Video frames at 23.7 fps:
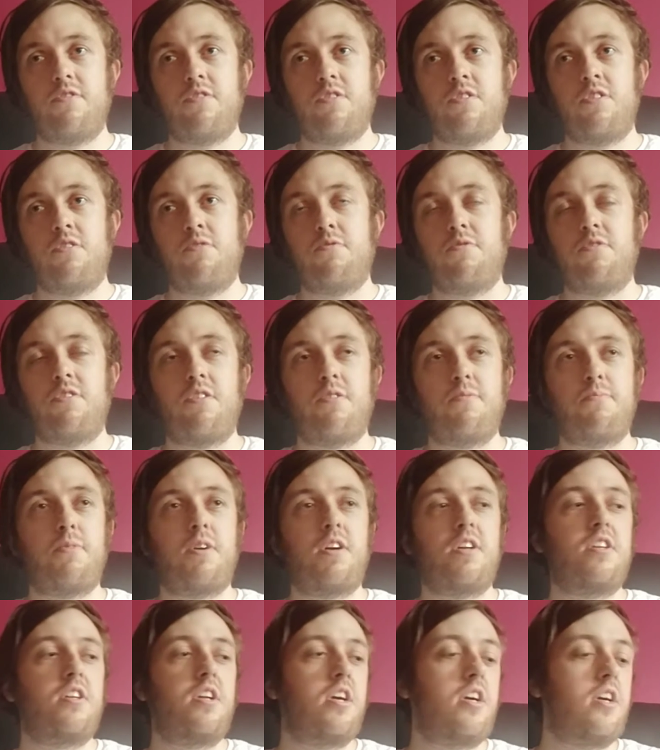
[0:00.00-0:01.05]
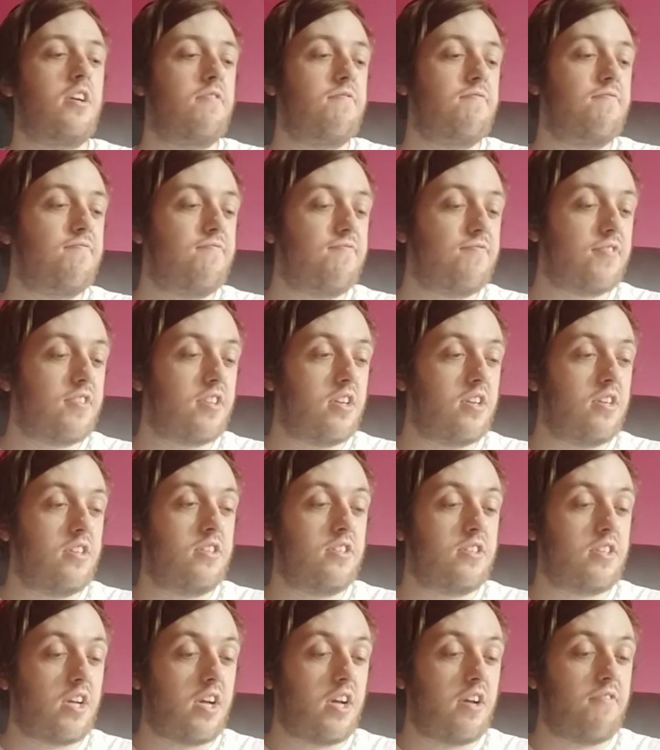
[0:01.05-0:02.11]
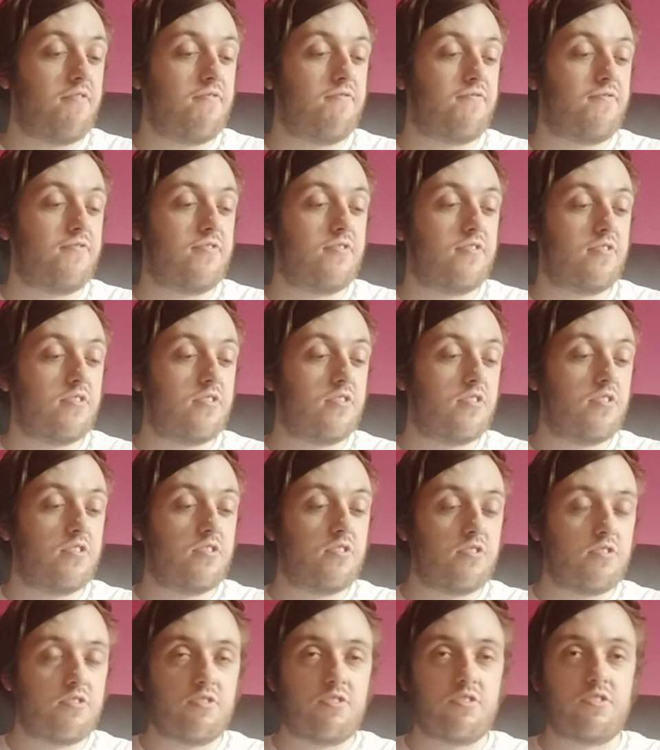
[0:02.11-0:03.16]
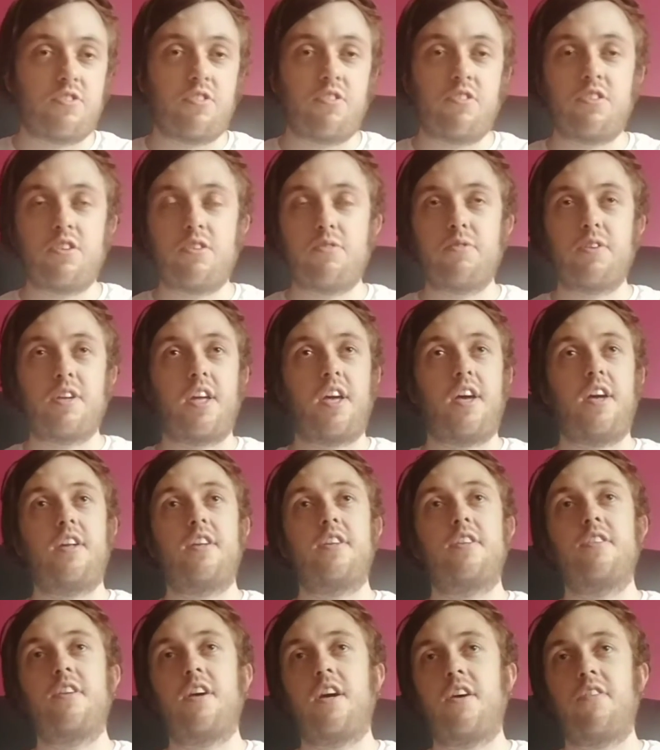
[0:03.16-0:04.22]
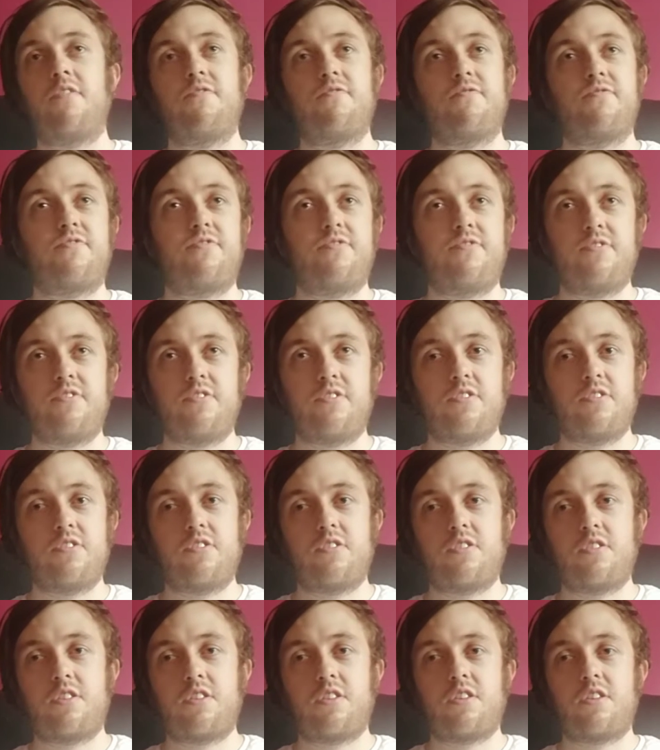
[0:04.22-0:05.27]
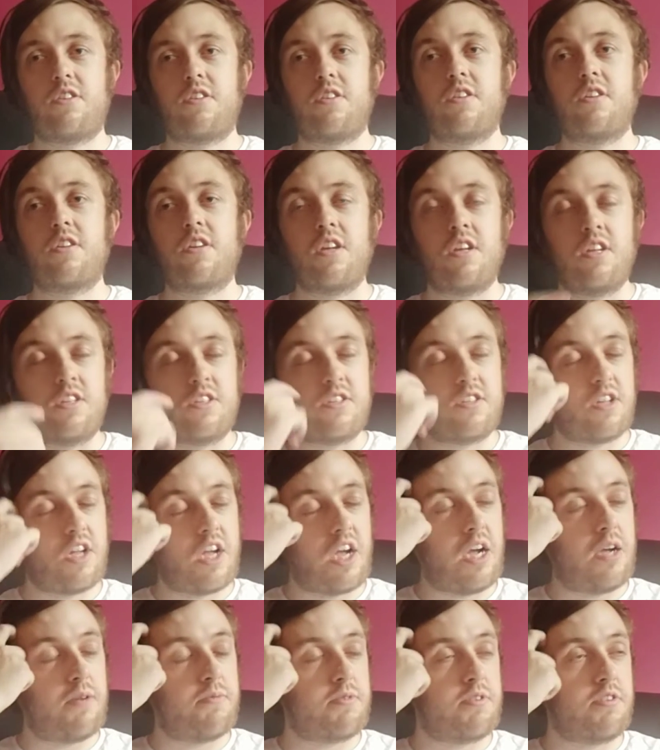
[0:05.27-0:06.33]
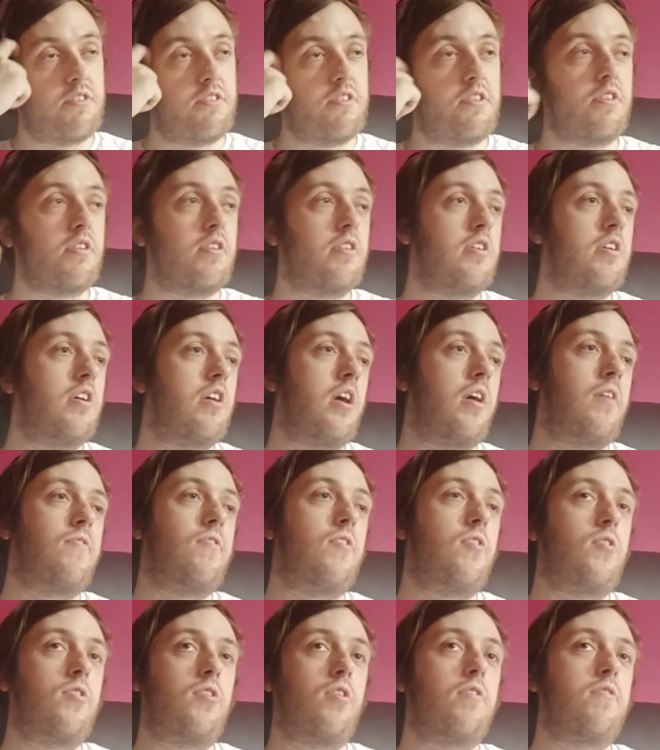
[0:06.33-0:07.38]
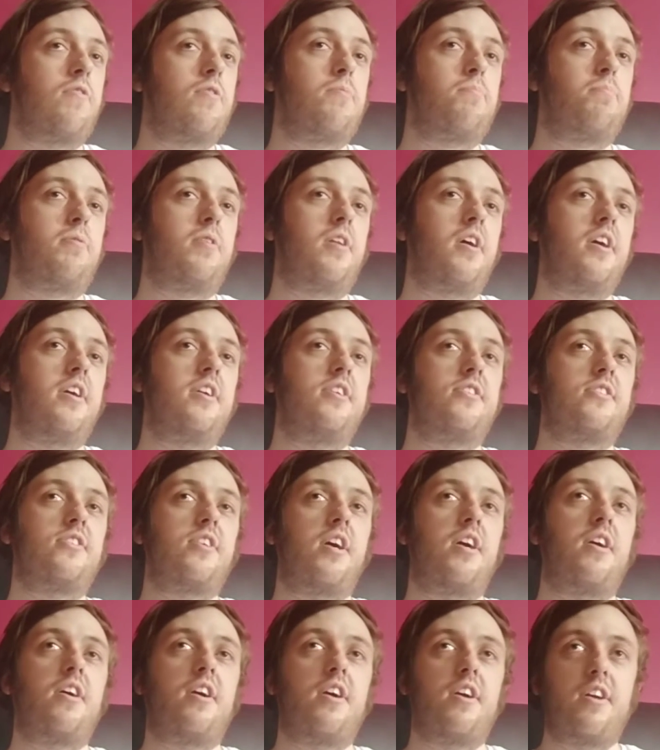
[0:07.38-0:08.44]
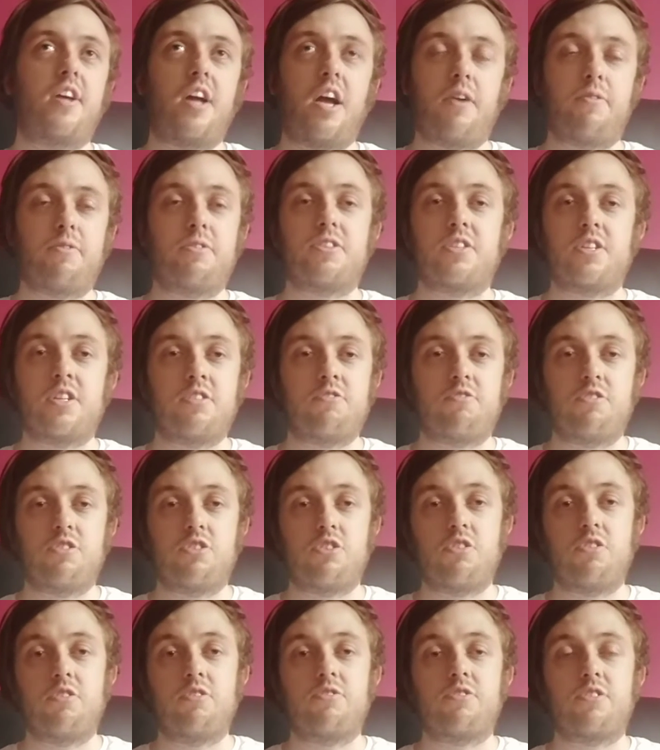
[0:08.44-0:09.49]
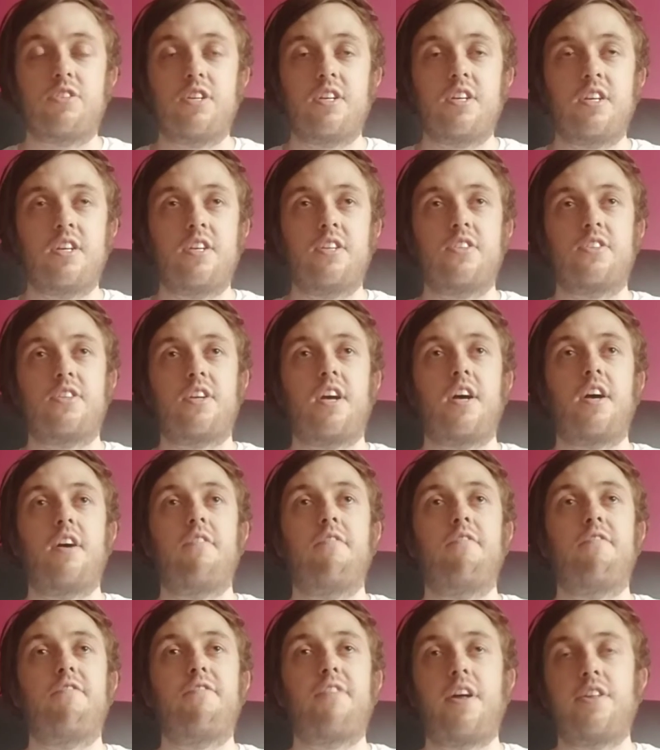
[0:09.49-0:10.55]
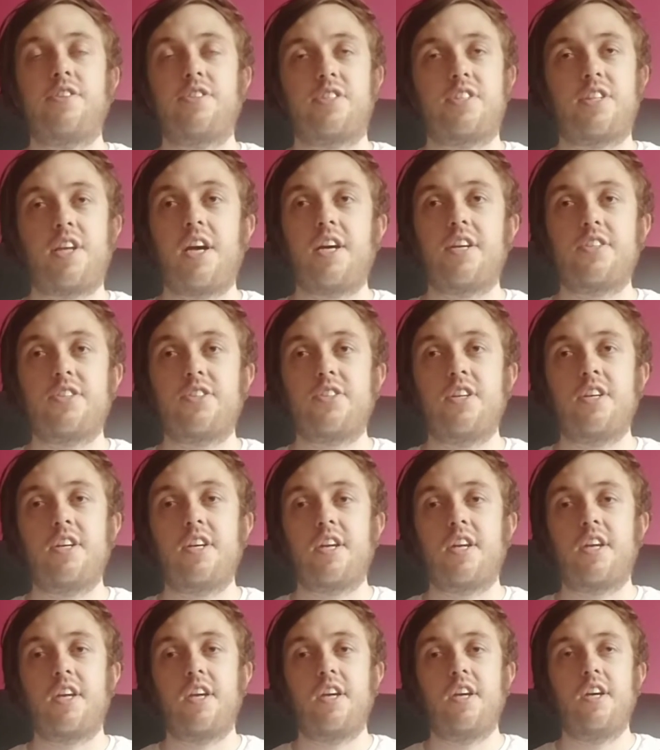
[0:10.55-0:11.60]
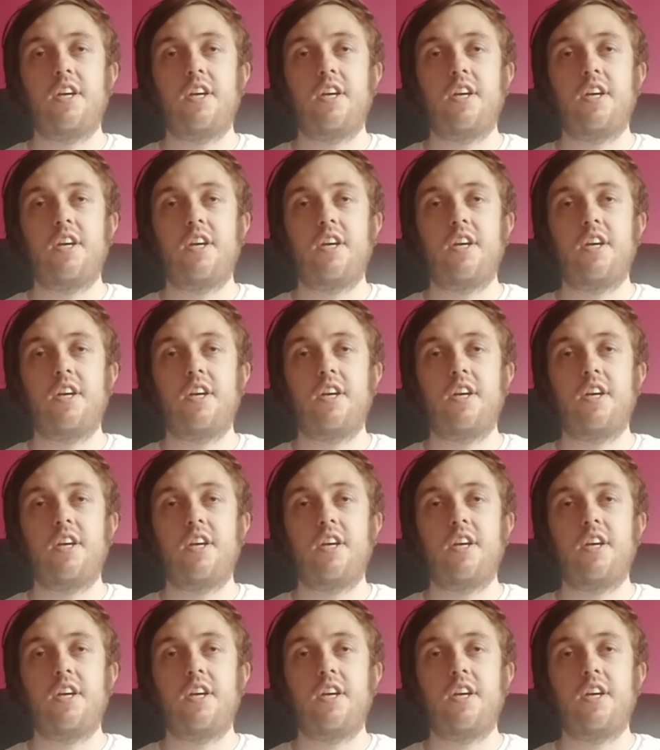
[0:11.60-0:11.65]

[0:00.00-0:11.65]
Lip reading: You'll know my name. And solo again. It's absolutely all over the place. How it's introduced is fantastic.